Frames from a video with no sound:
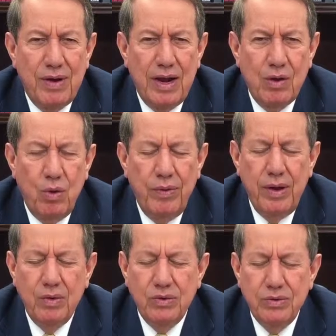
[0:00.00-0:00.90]
we speak
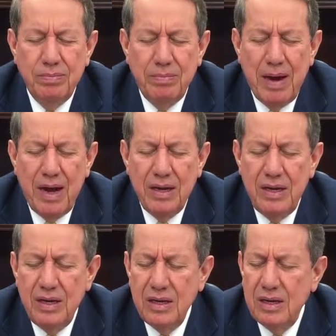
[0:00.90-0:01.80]
to God,
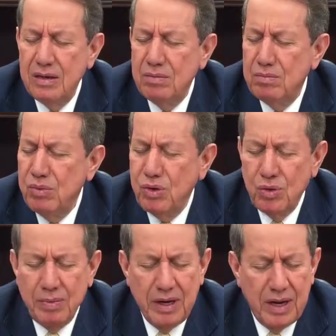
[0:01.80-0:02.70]
Father?
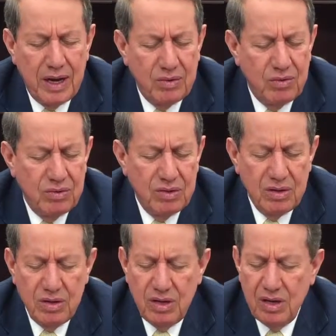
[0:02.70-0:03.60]
Thank you so
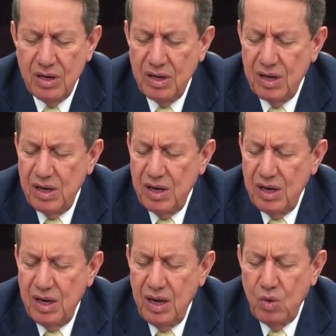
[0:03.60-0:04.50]
much.
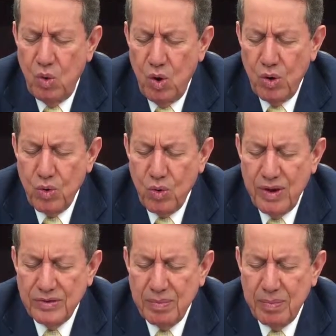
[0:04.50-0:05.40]
I pray
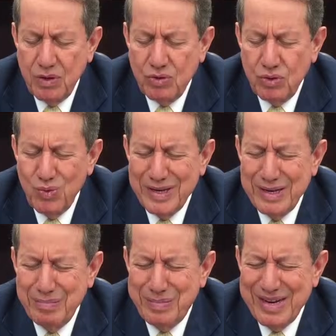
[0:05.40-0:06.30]
now for these
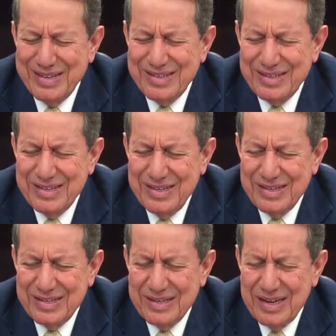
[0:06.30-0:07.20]
people who
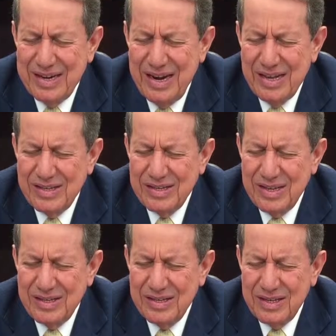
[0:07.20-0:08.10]
are in
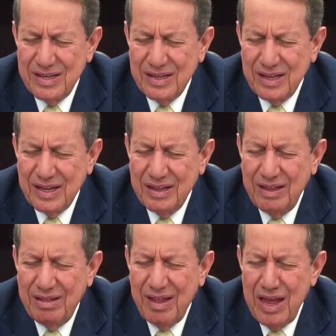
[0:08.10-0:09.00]
need, are in
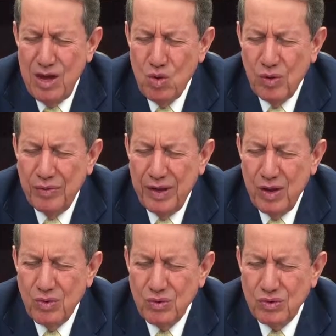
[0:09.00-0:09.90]
necessity, those
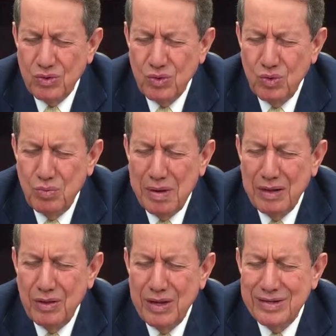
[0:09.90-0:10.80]
who have
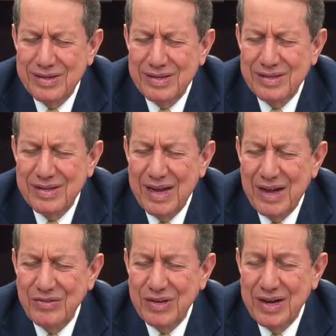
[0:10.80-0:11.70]
a great
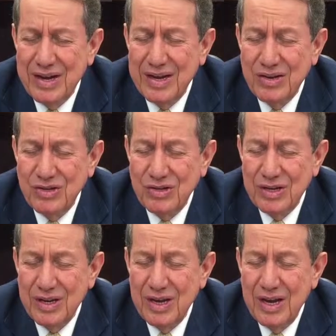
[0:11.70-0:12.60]
need in their
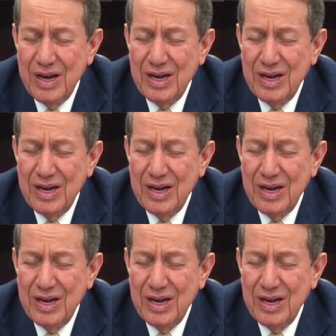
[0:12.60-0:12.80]
life